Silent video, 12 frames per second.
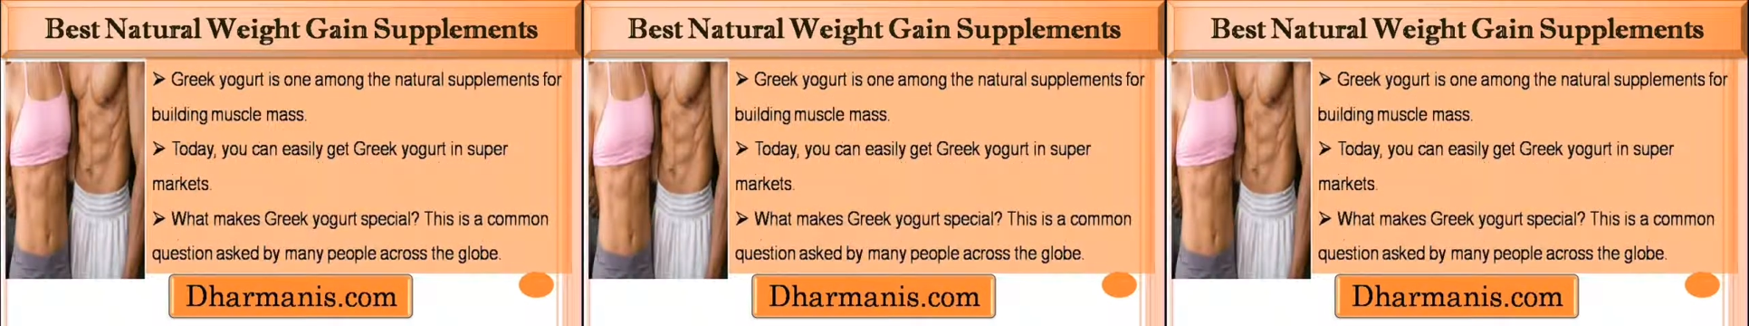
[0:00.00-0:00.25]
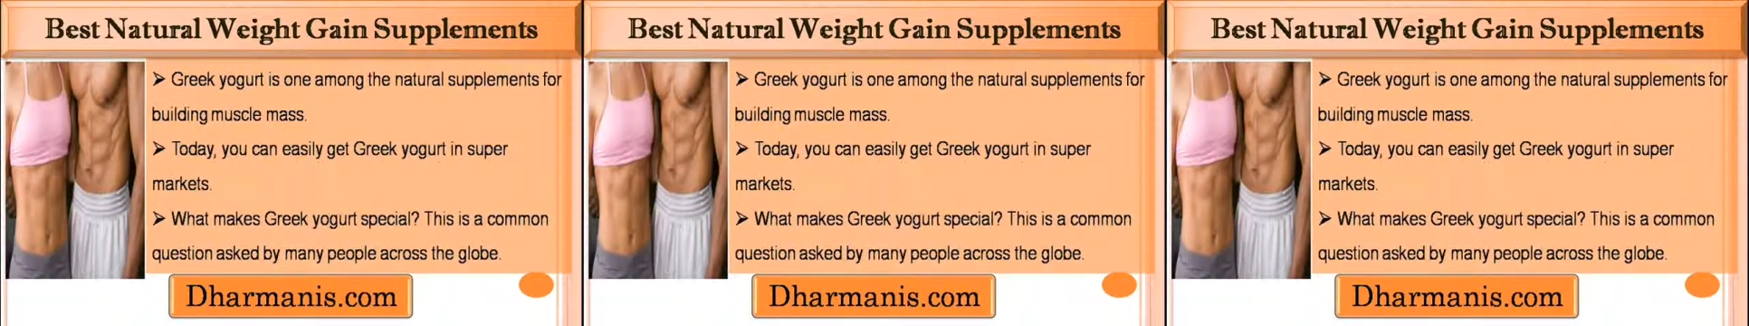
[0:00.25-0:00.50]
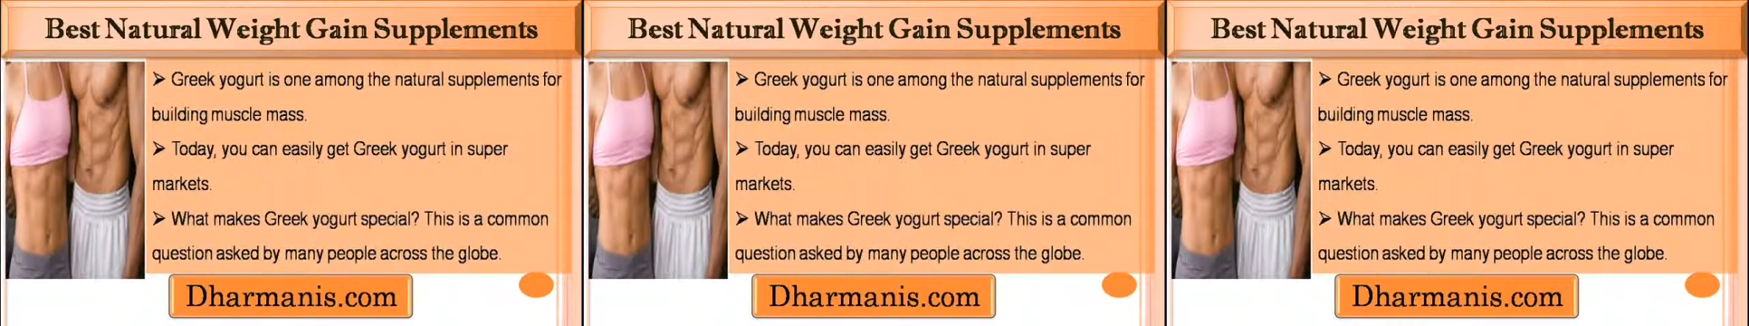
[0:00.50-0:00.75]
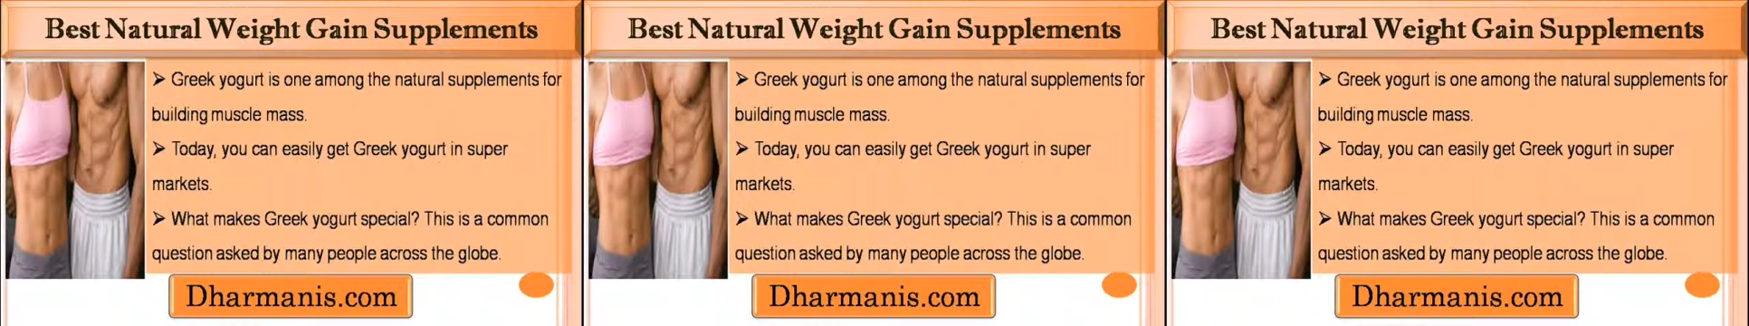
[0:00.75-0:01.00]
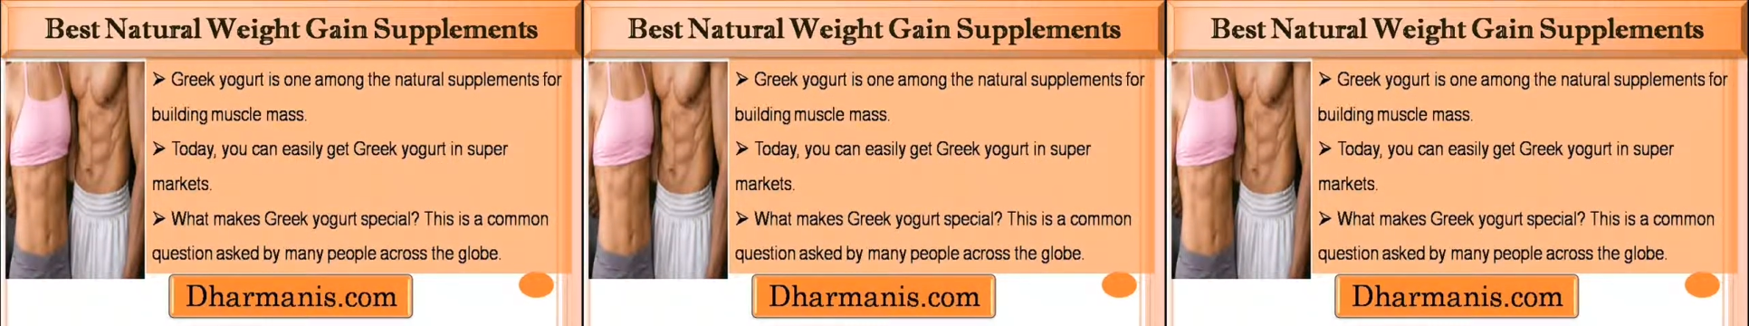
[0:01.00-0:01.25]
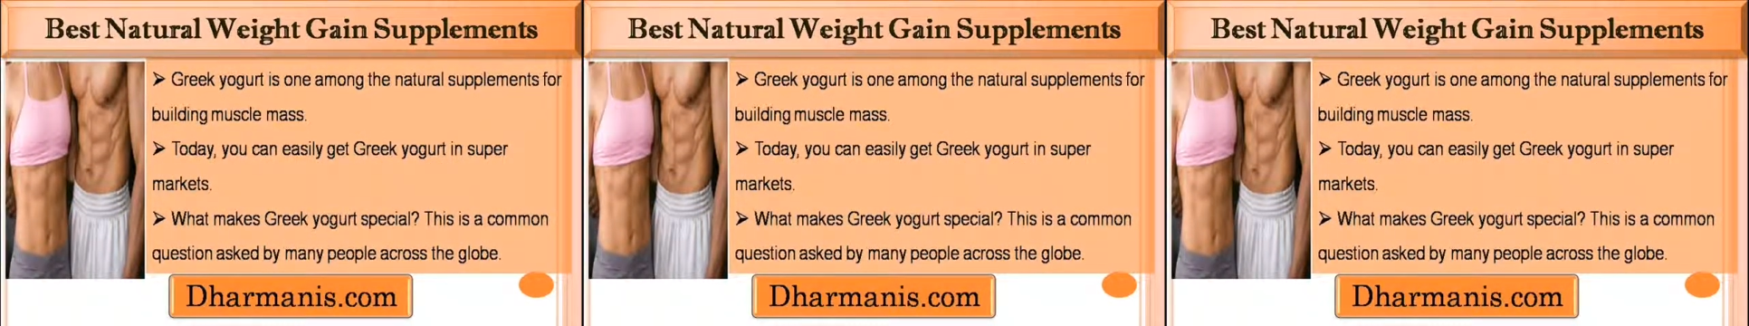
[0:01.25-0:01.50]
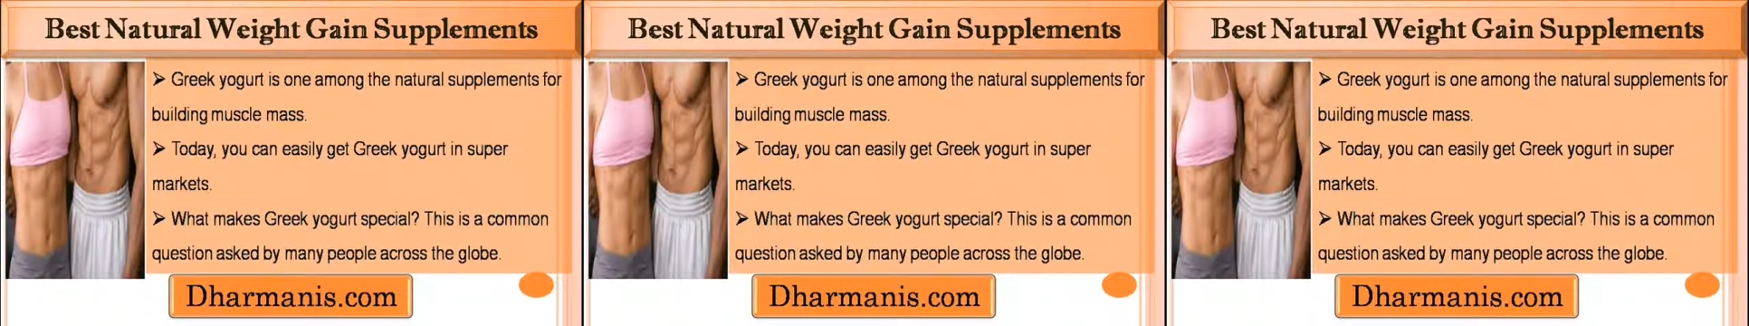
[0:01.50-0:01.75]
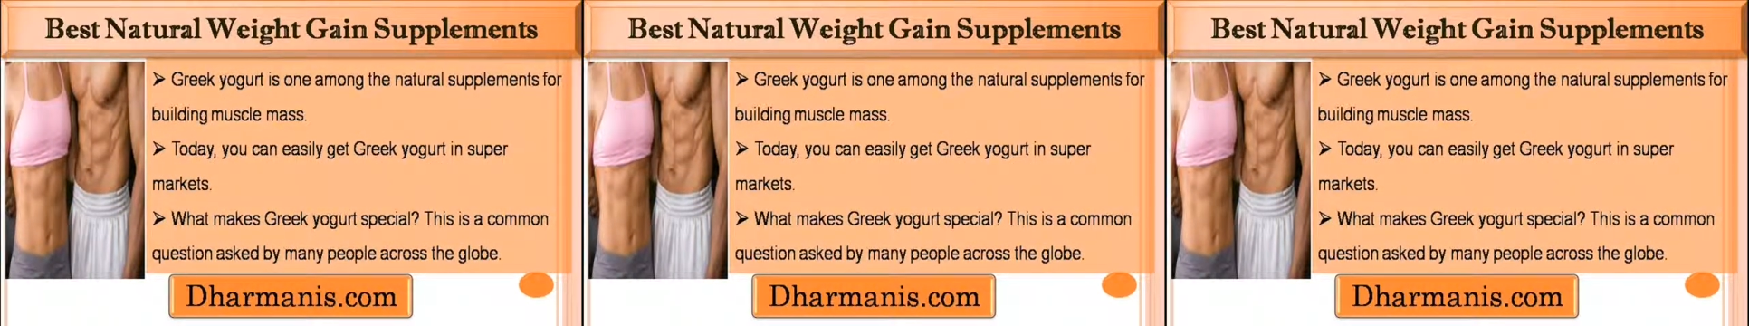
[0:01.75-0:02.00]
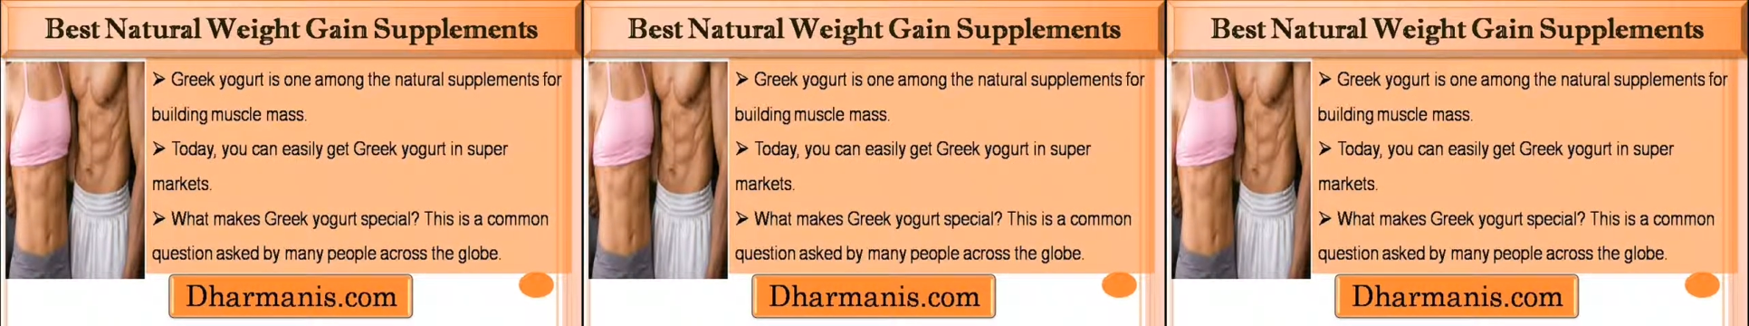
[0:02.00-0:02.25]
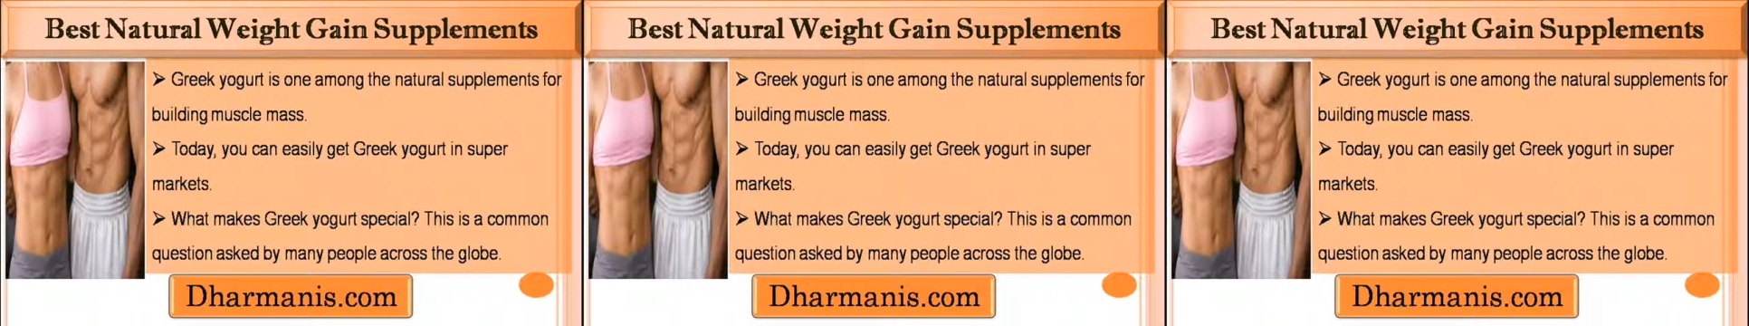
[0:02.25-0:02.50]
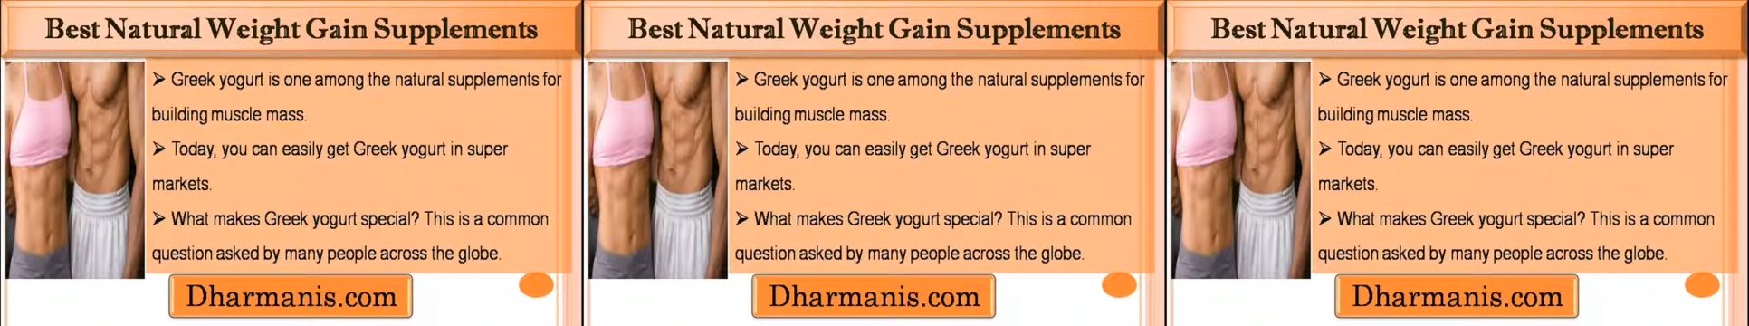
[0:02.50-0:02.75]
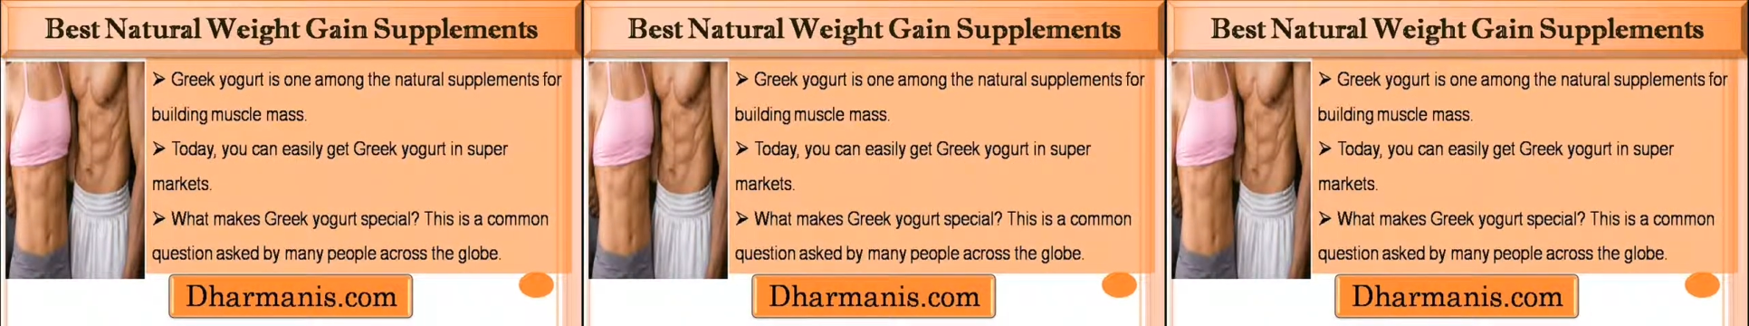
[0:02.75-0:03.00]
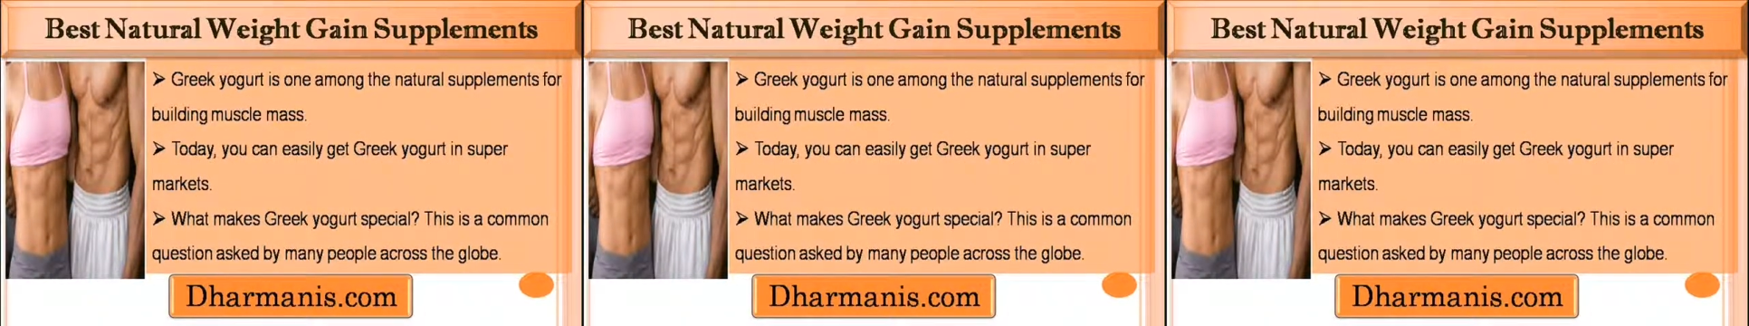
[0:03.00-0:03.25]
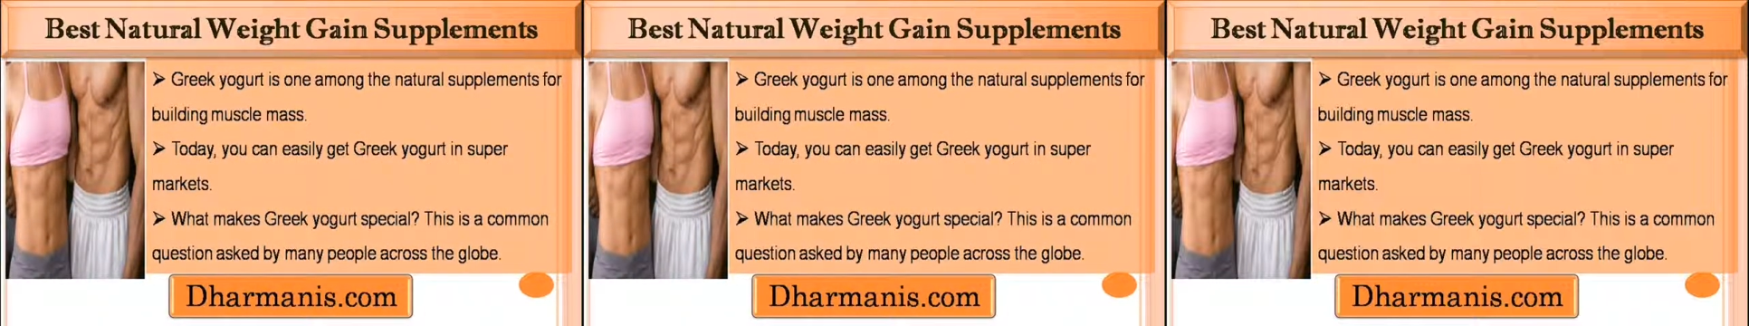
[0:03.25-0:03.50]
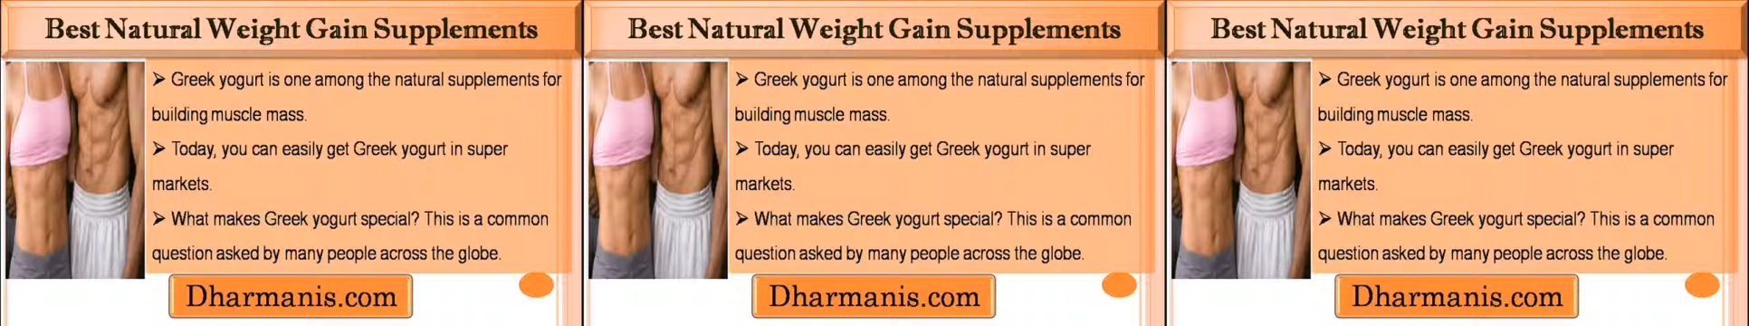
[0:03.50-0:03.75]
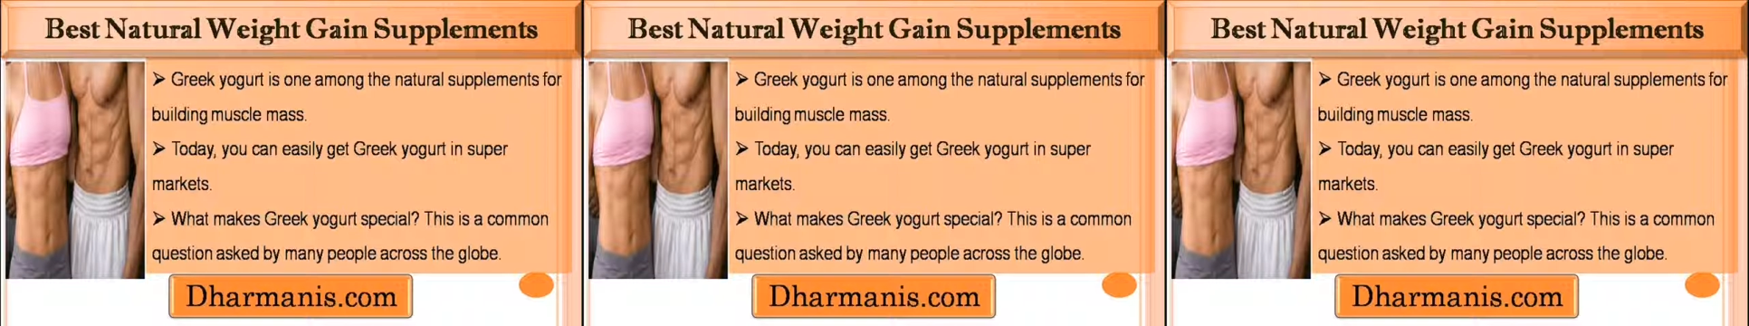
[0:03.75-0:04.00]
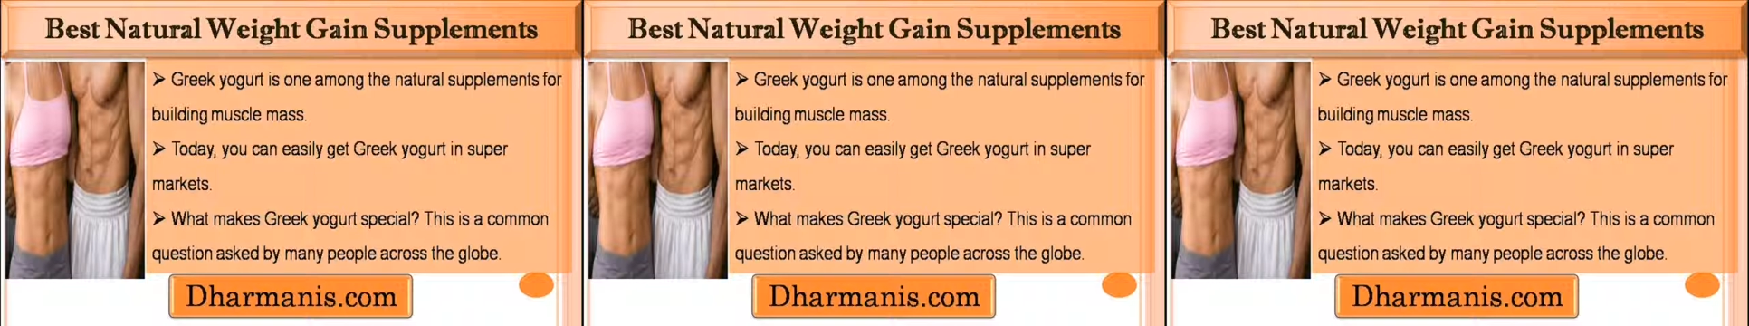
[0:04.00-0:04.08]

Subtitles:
No face is visible, so there are no lips to read.